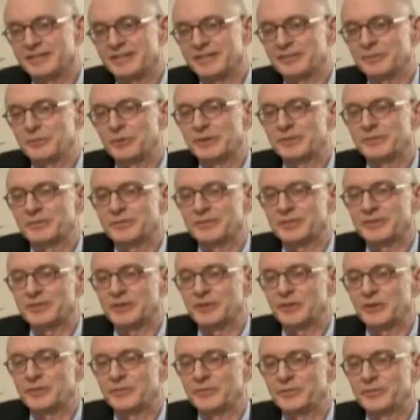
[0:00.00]
did what the
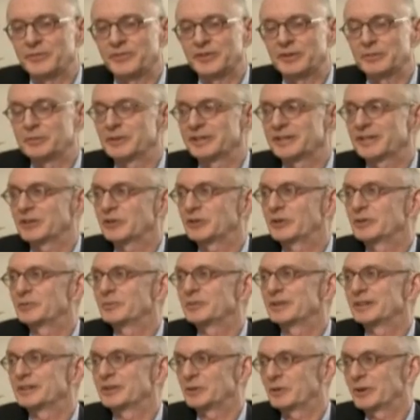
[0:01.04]
filmic
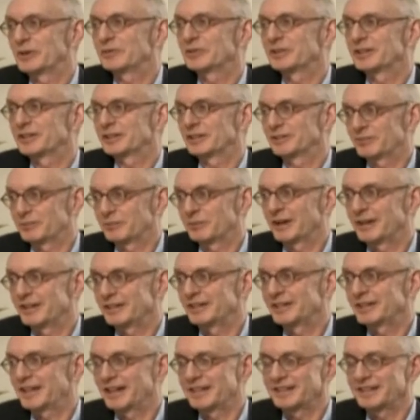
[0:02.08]
equivalent of writing.